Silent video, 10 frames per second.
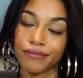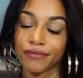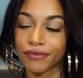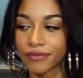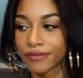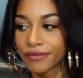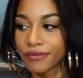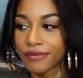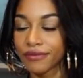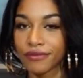
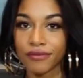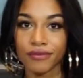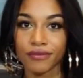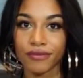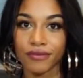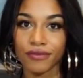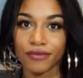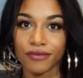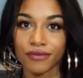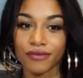
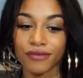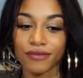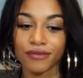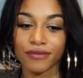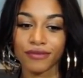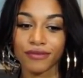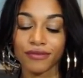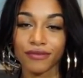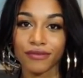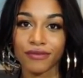
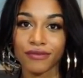[no speech]